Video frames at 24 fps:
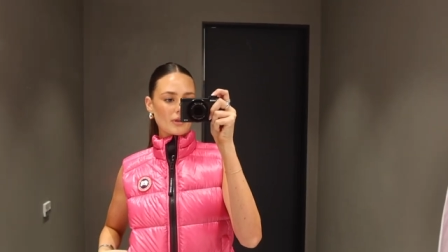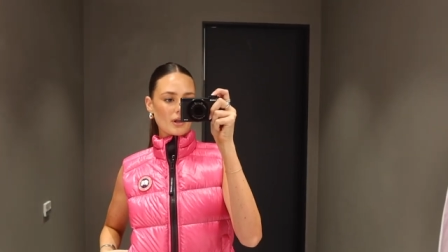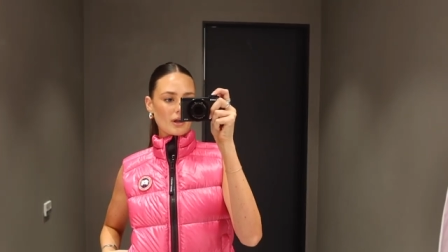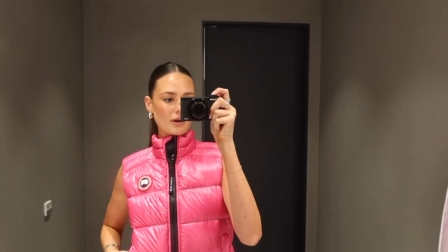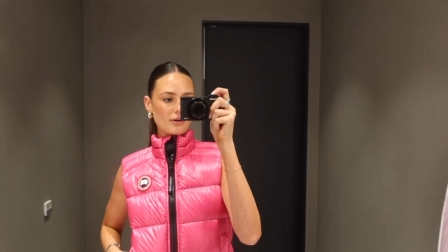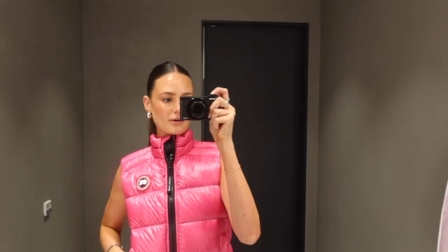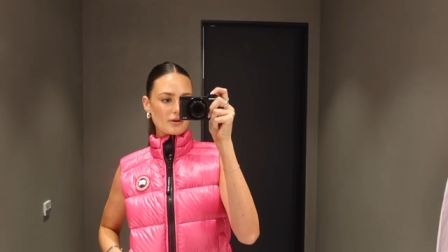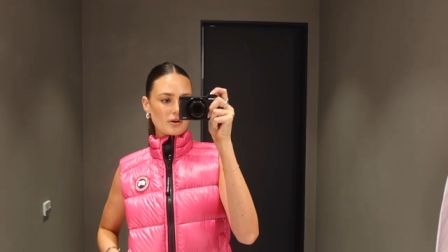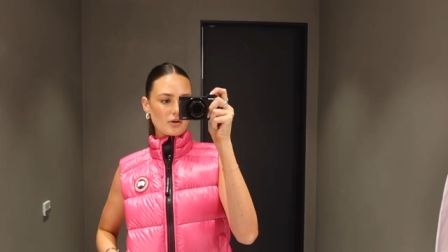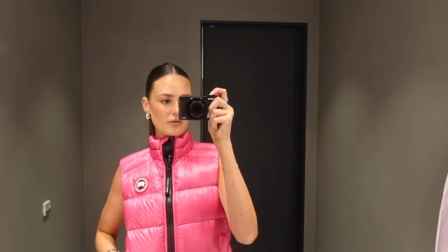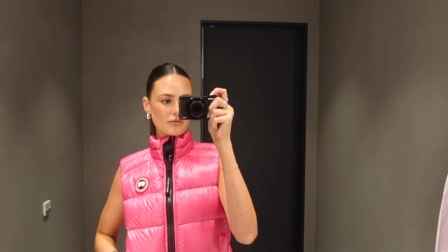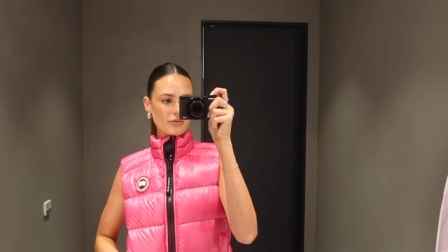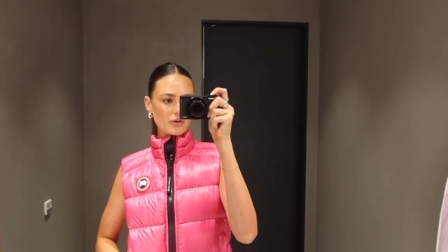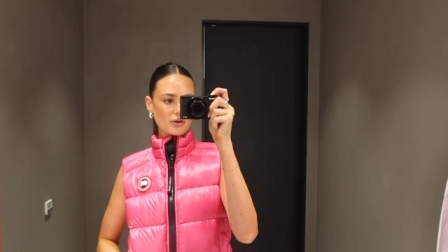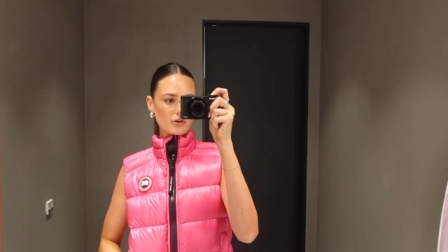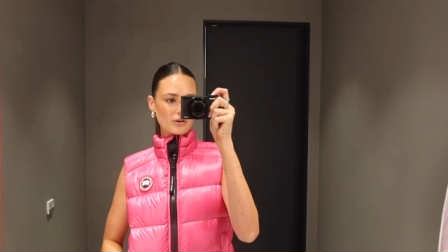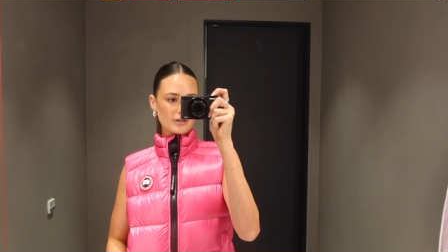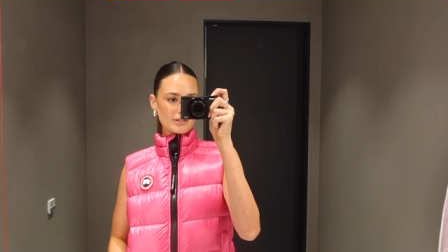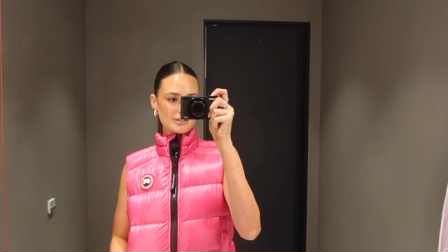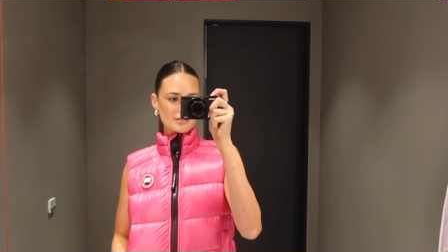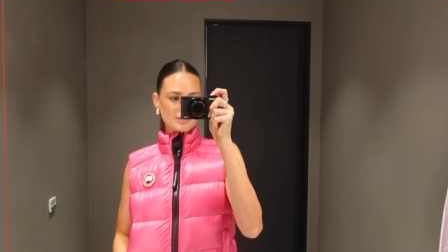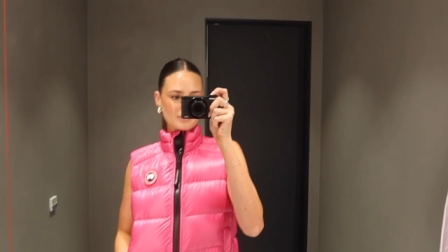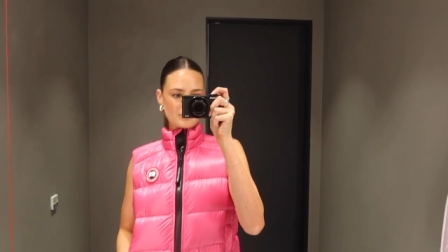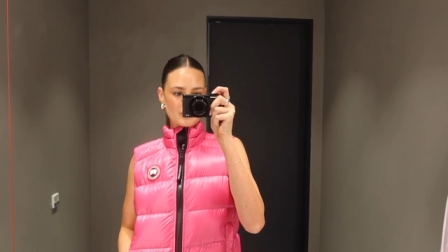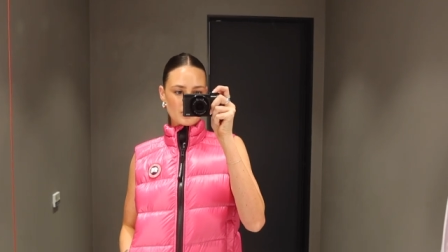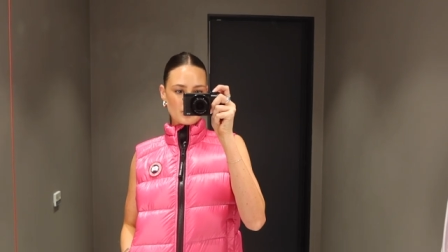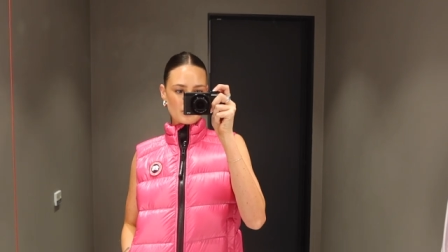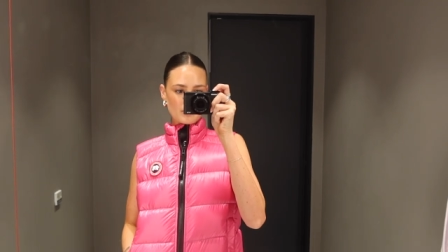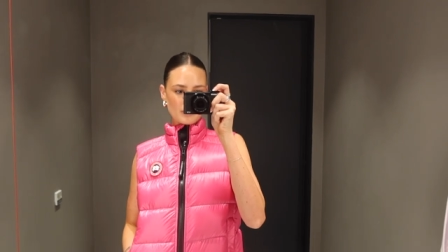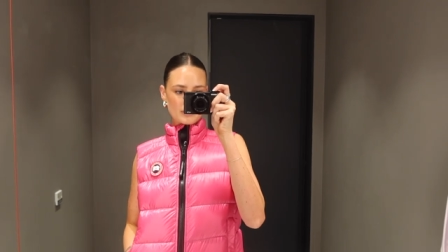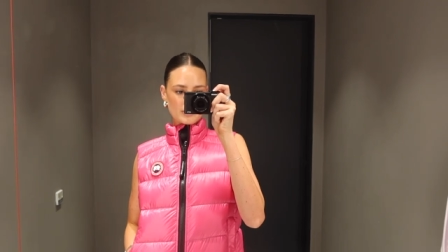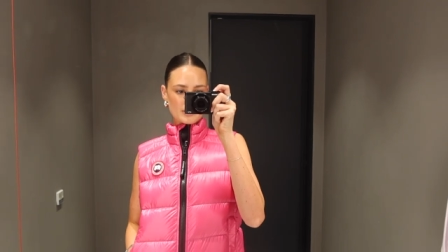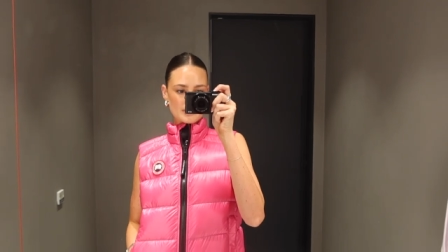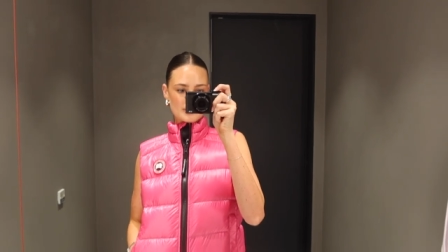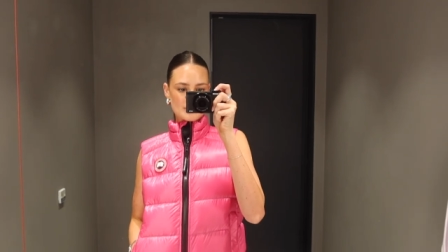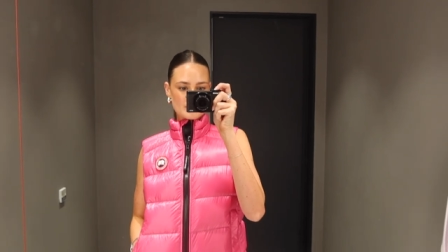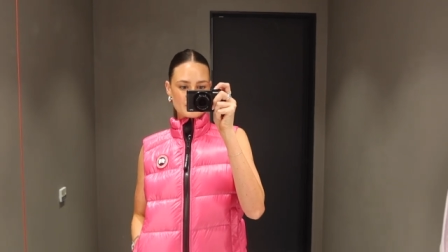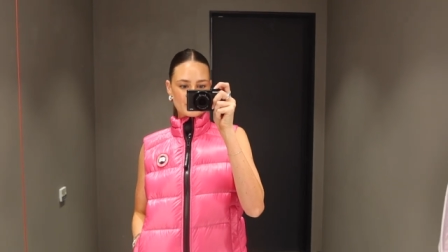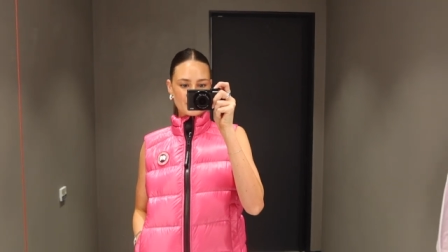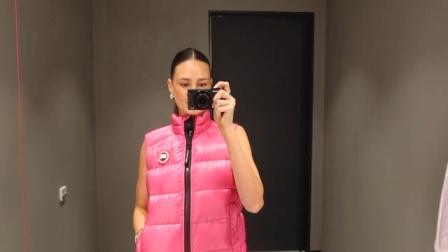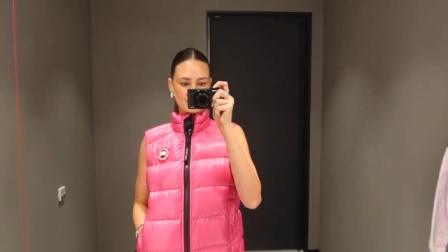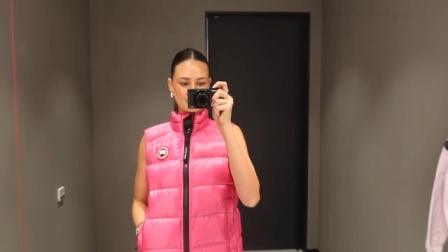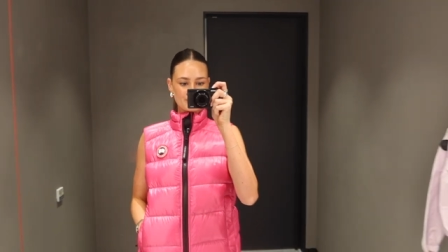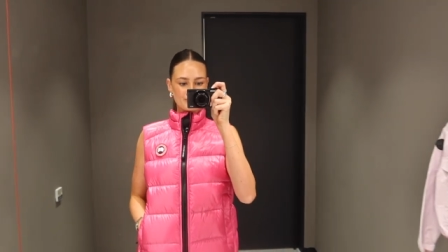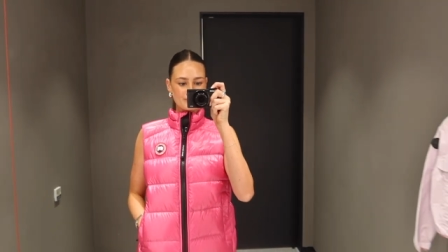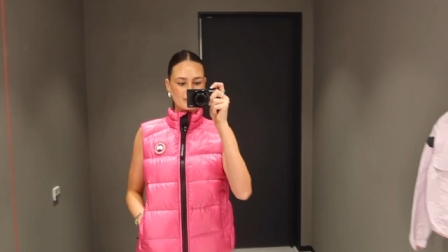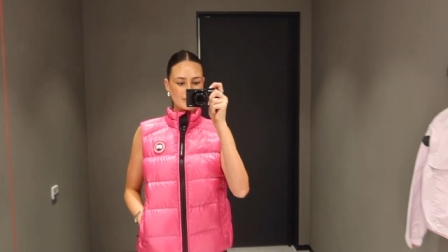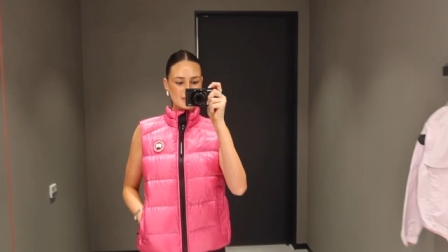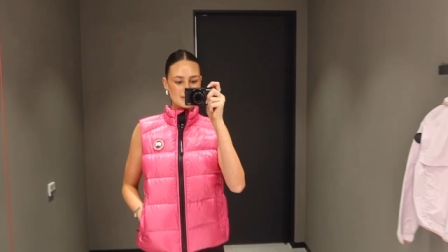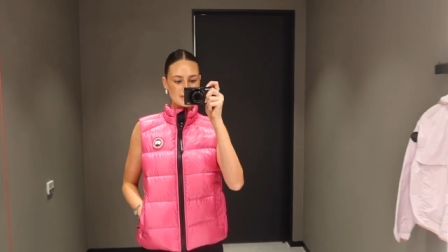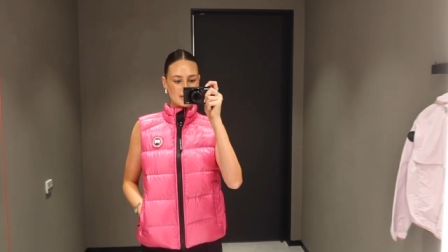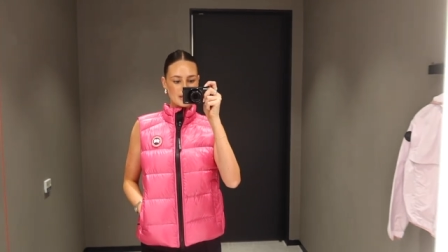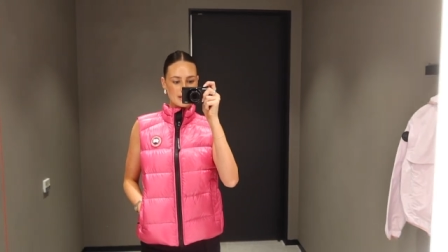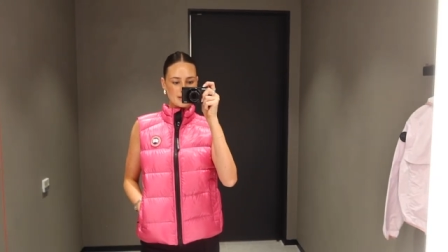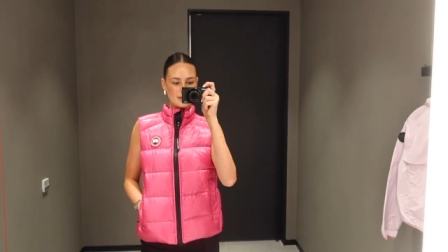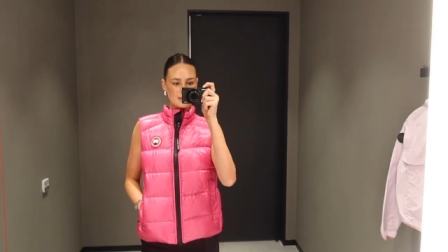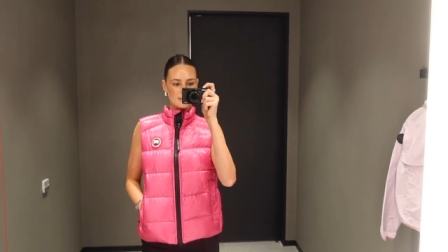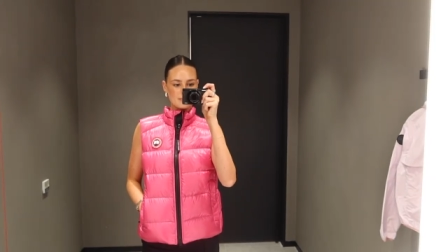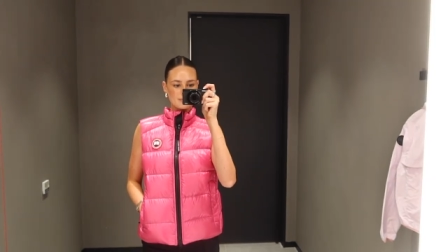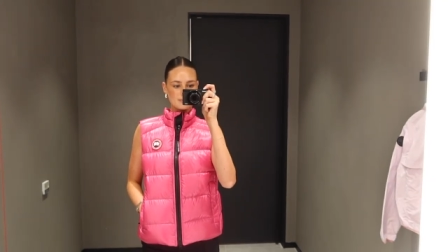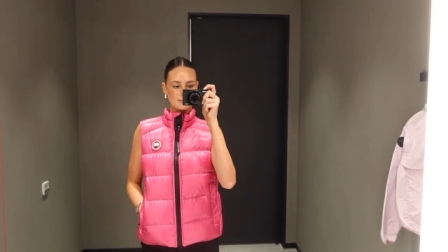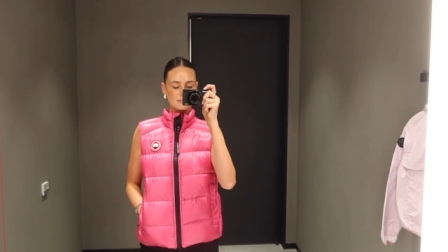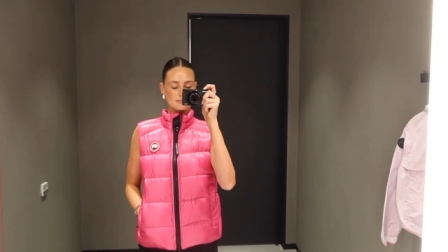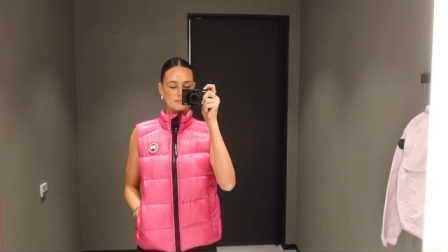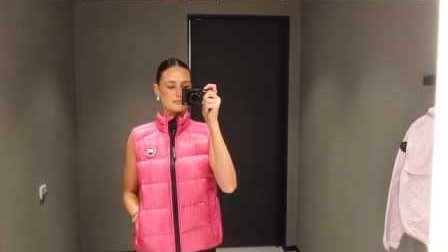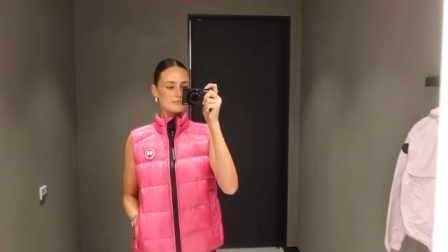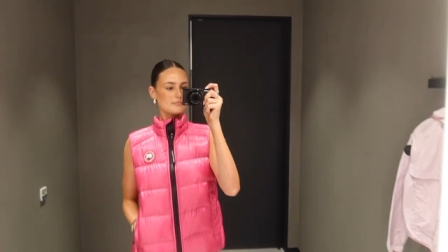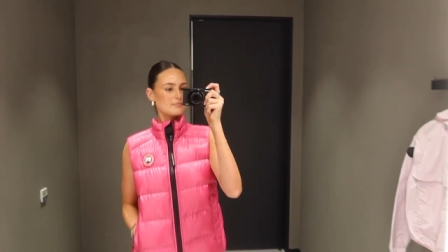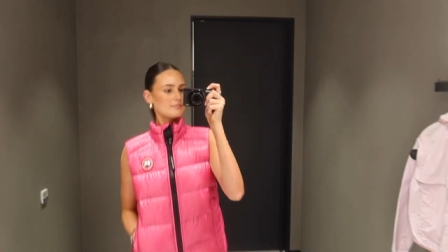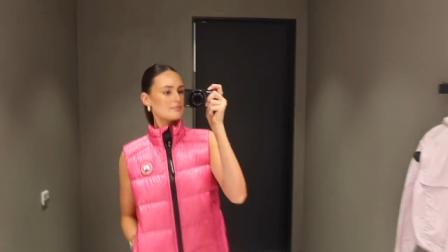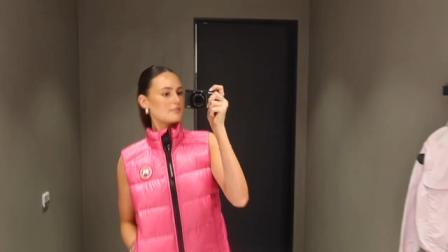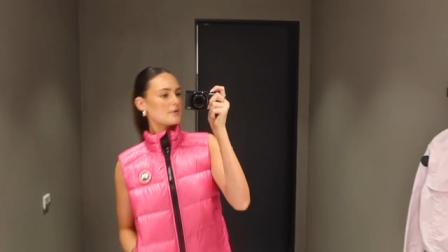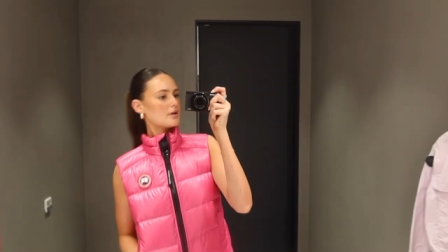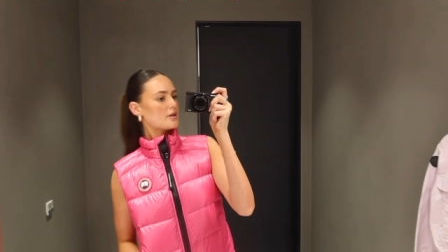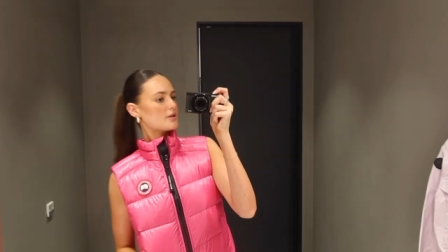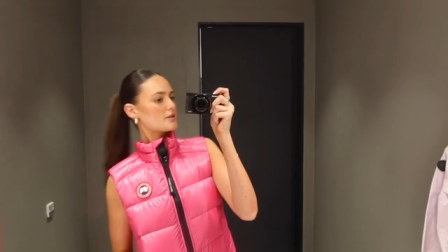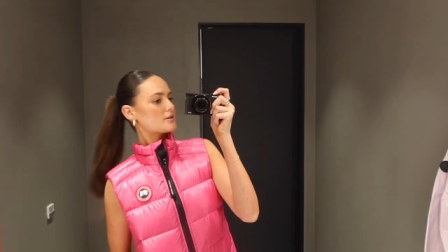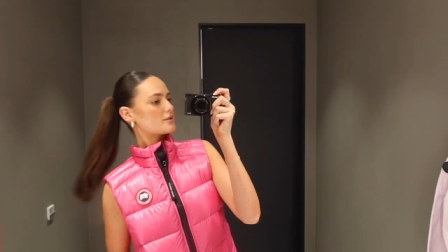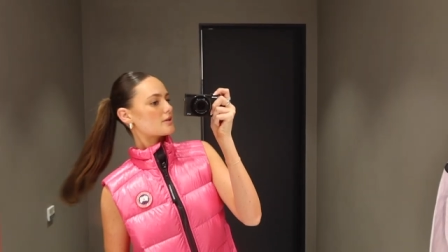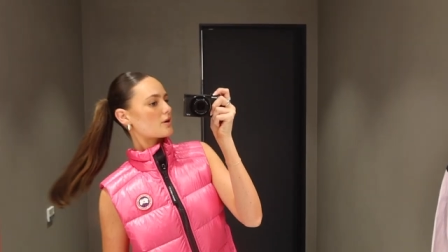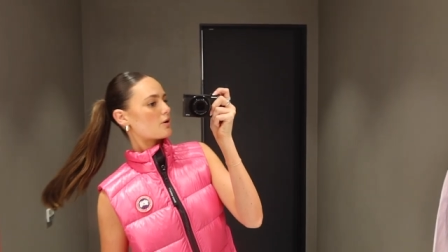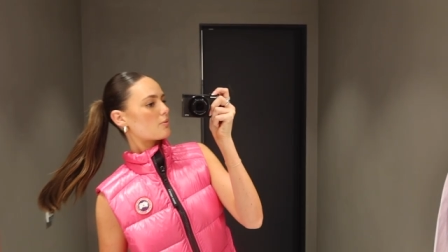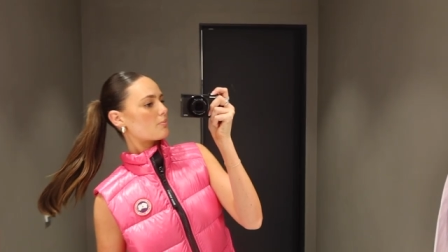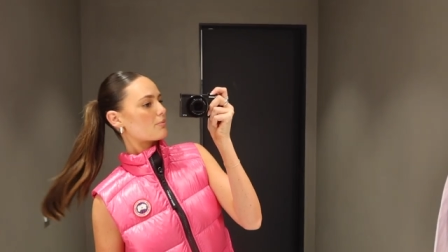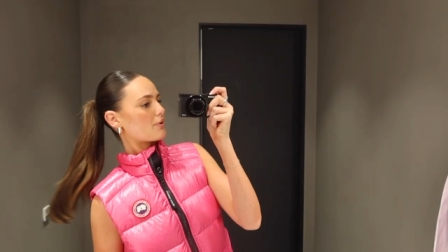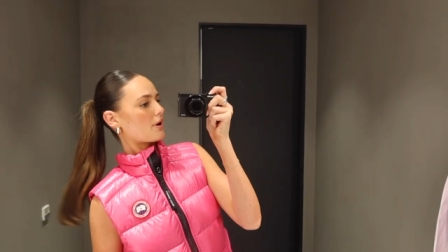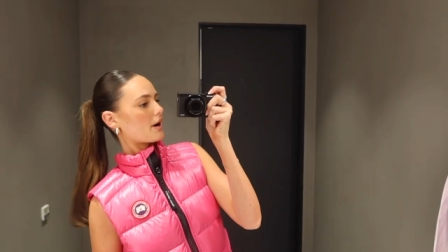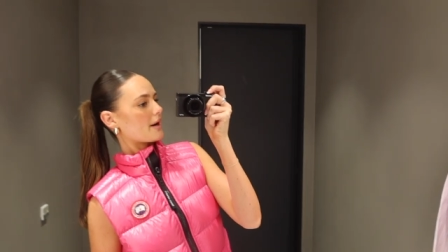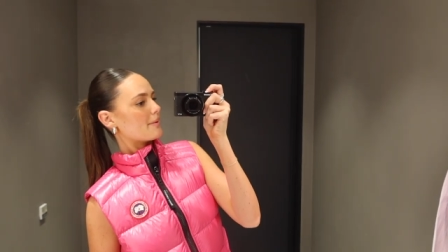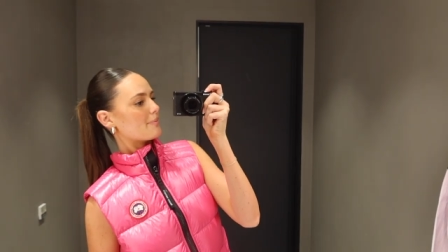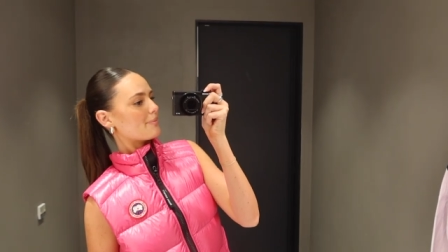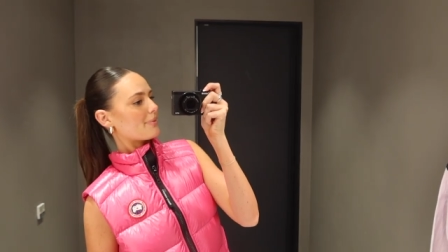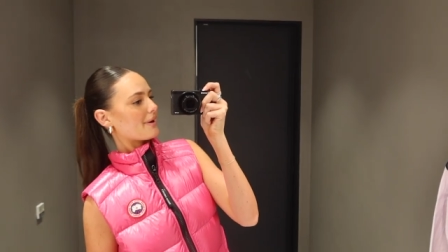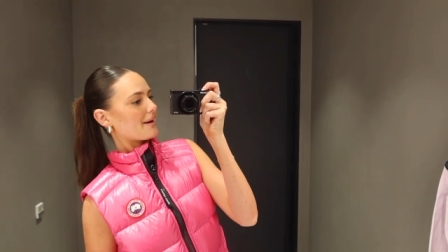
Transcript: I don't know if the color is coming up on this, but it's like so bright